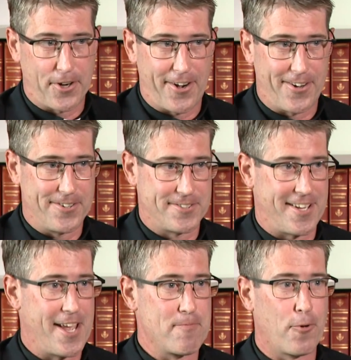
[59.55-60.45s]
calls
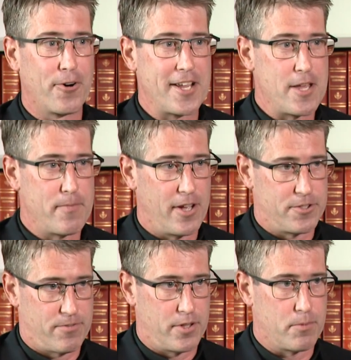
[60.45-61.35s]
and more
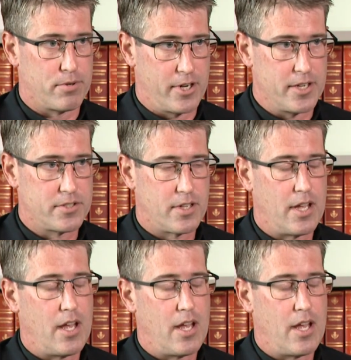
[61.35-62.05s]
emails from the priest.